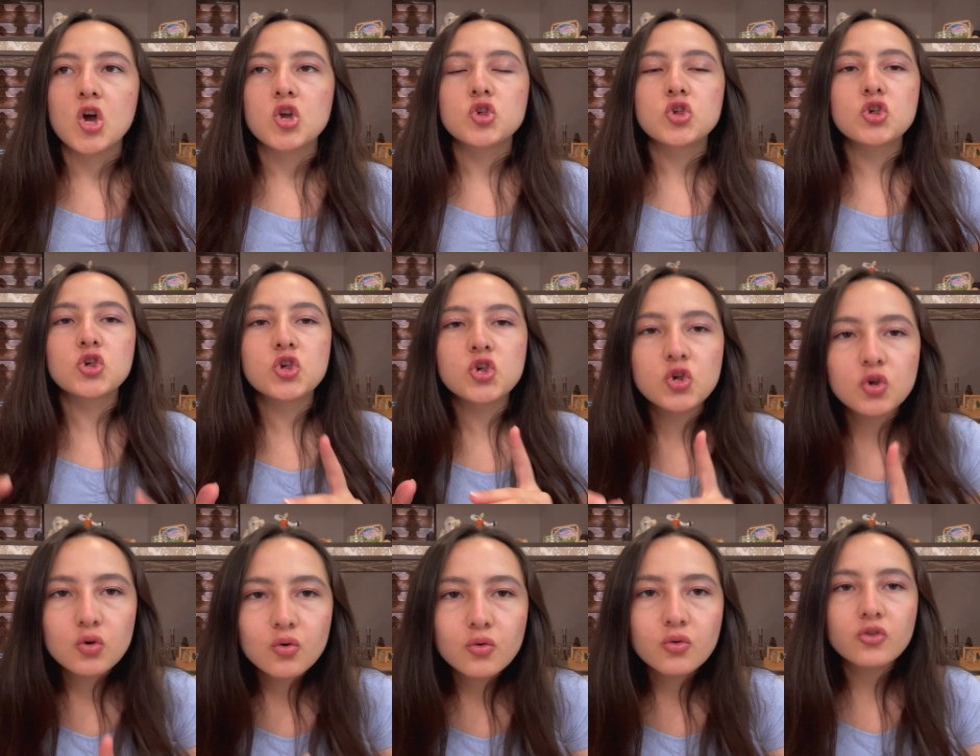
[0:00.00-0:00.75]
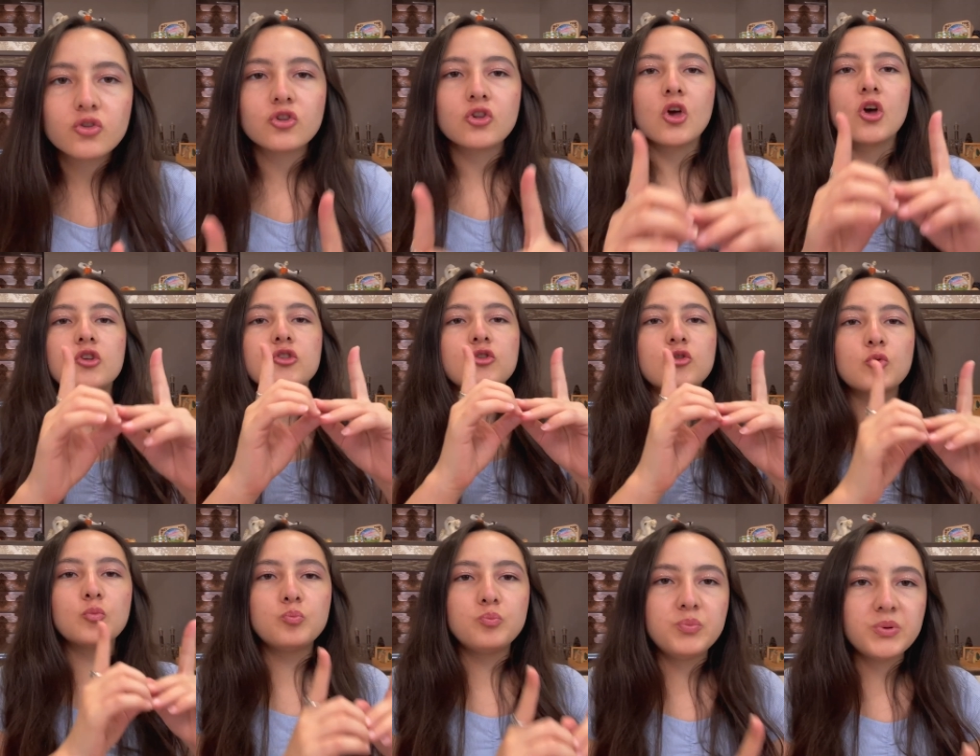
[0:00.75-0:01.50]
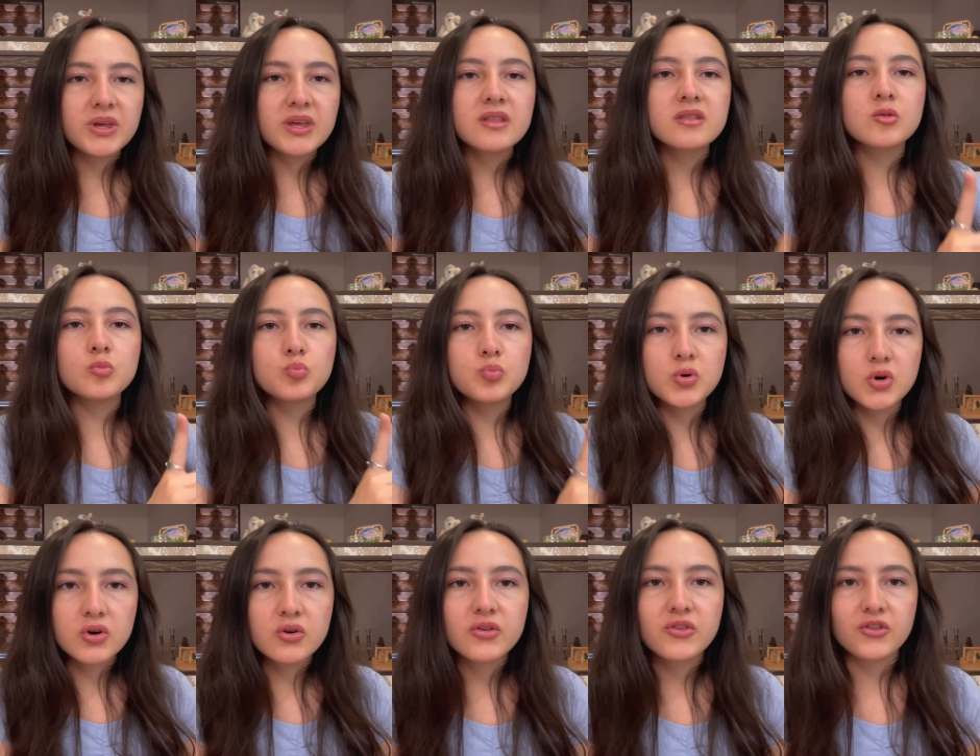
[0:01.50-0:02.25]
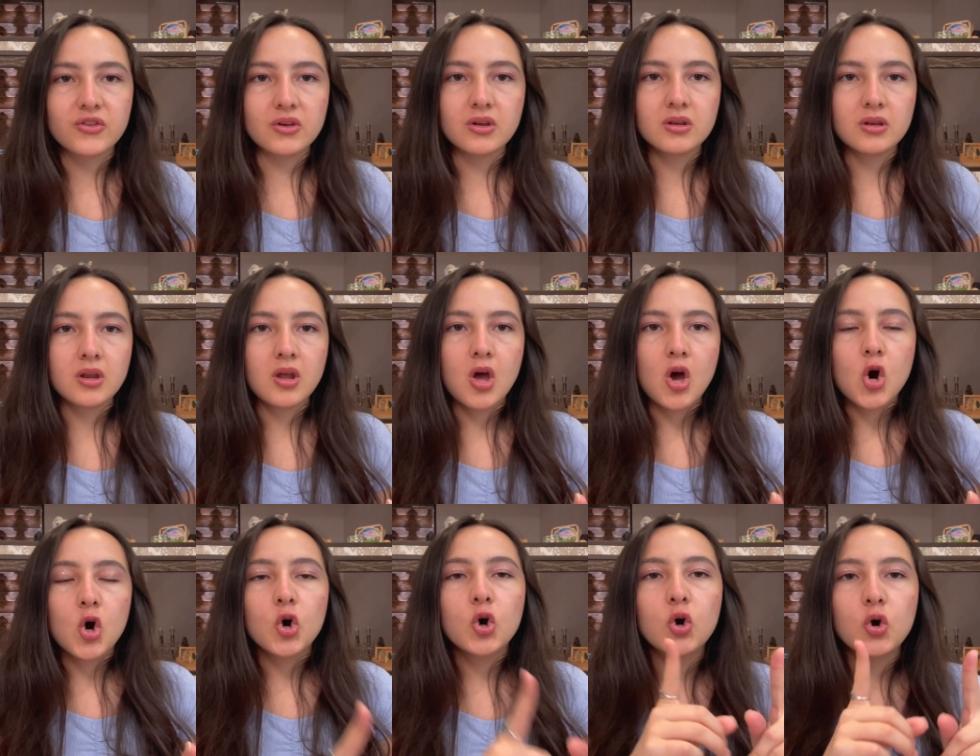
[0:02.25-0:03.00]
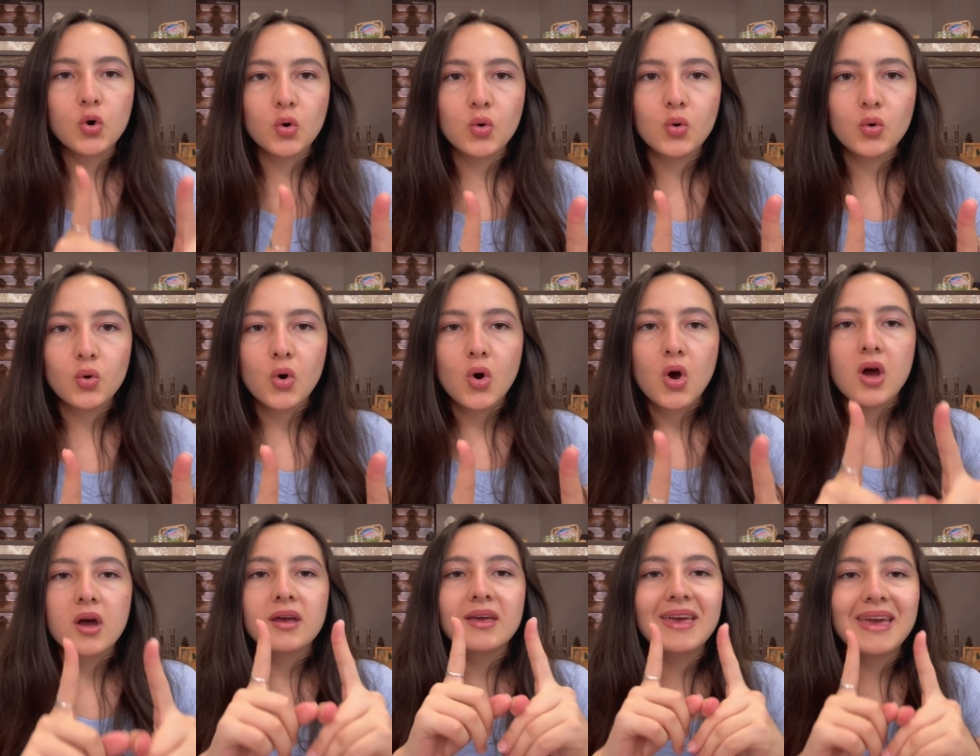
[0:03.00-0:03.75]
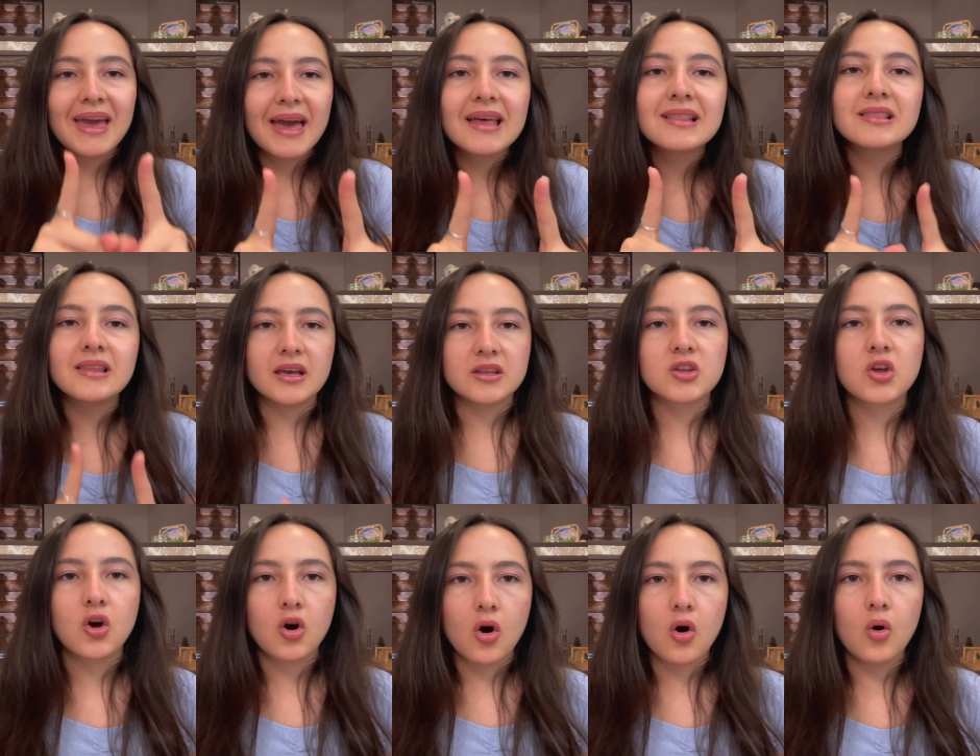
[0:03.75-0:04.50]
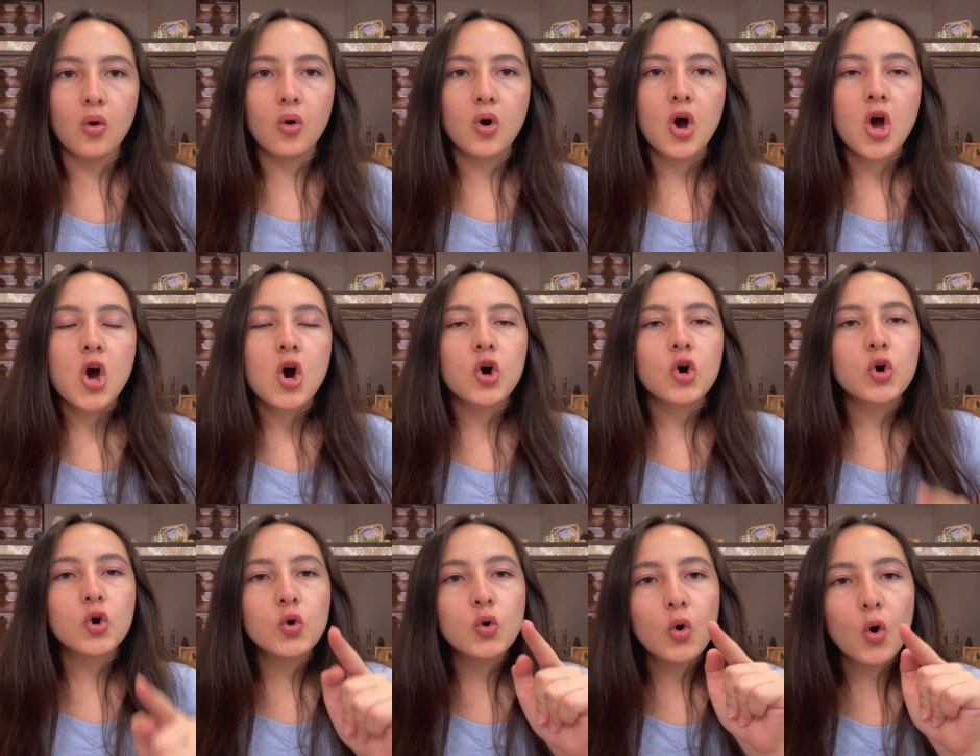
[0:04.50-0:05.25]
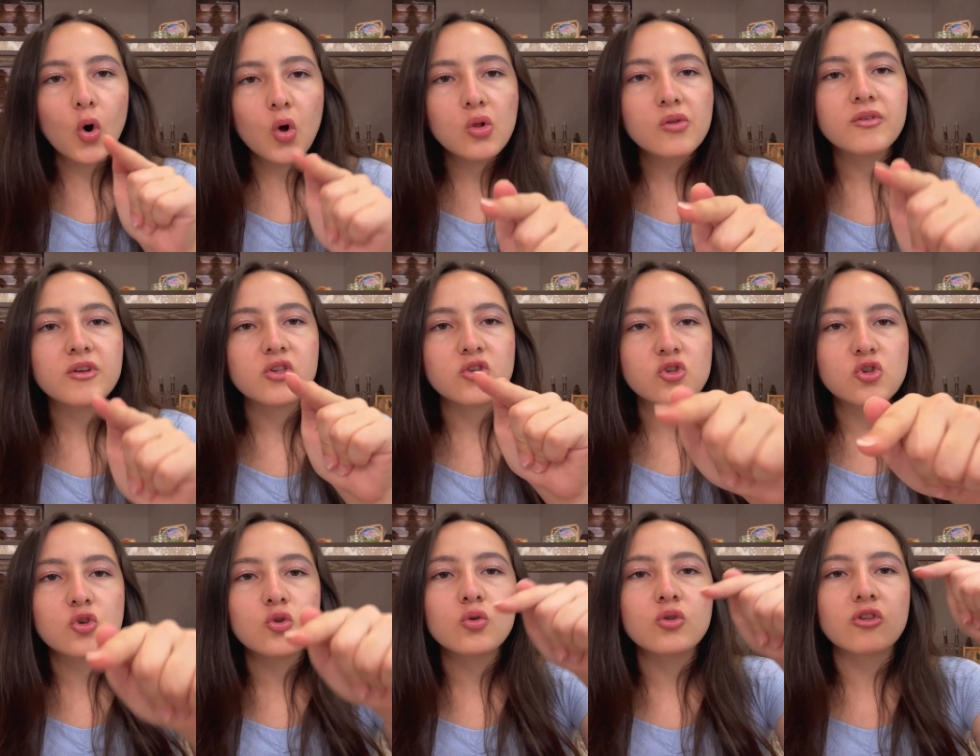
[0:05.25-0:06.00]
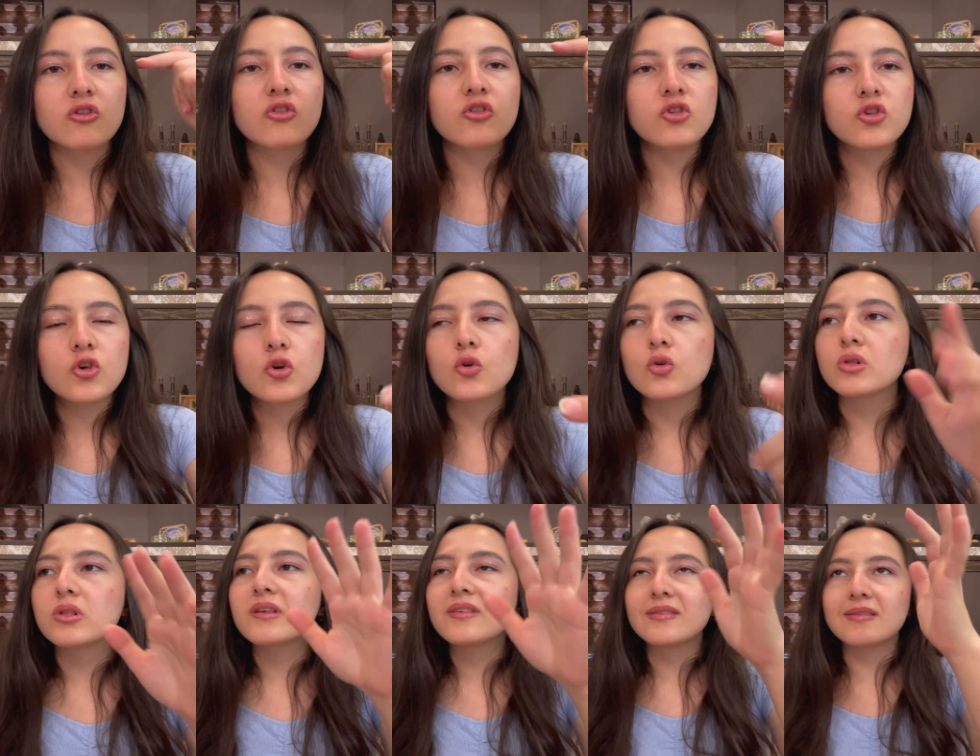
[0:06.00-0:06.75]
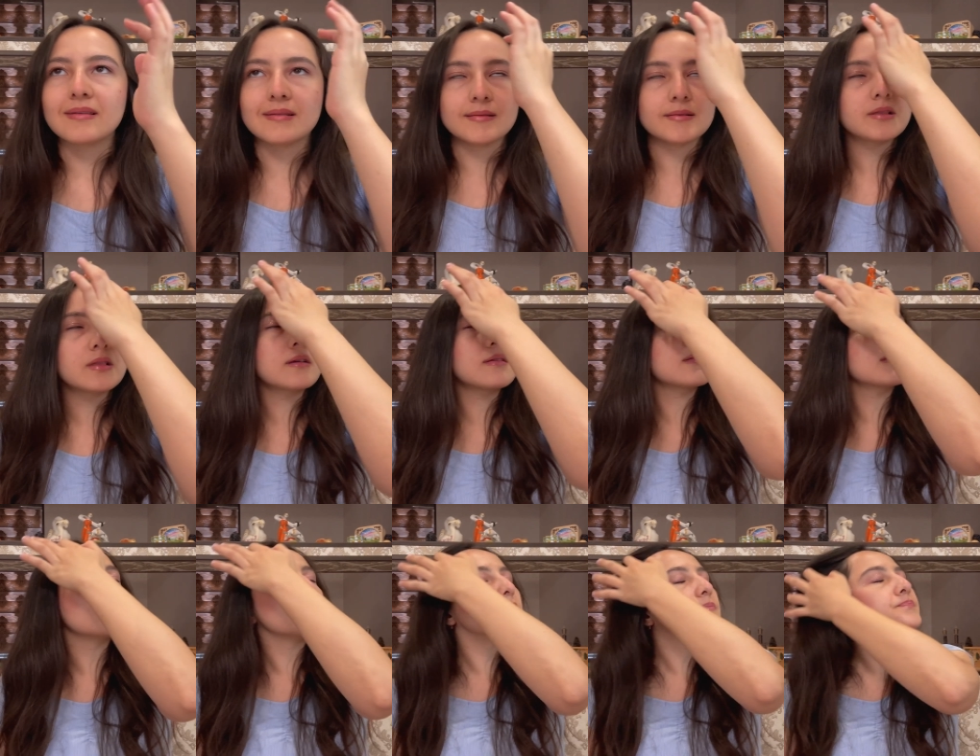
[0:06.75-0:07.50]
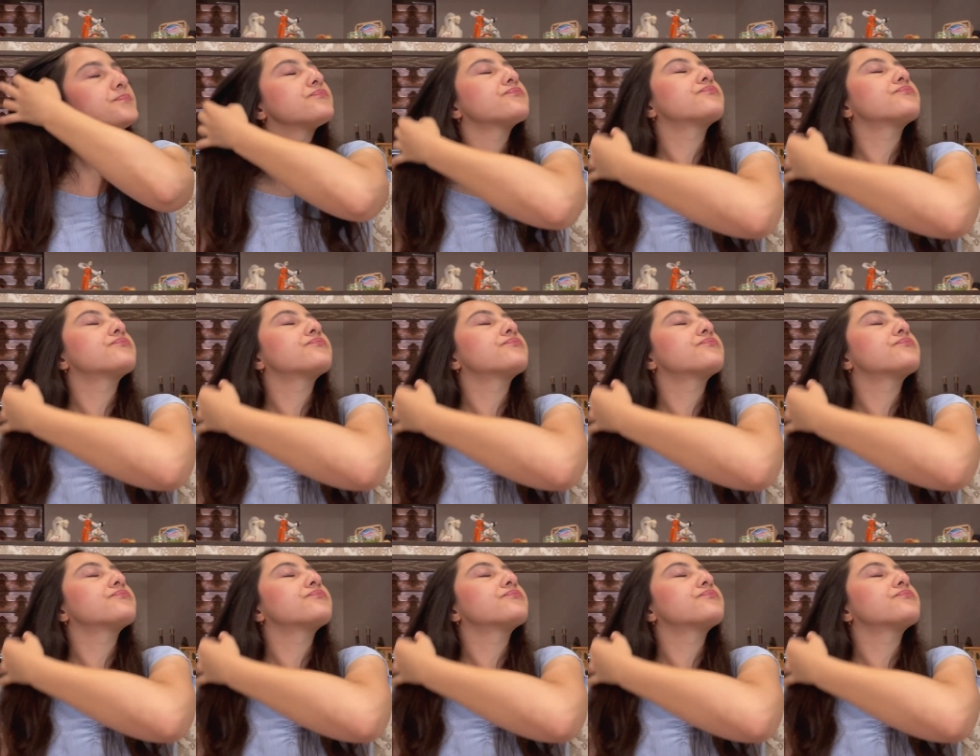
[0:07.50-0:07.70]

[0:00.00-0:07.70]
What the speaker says: choose to be the person who can let go, who always chooses you. Listen.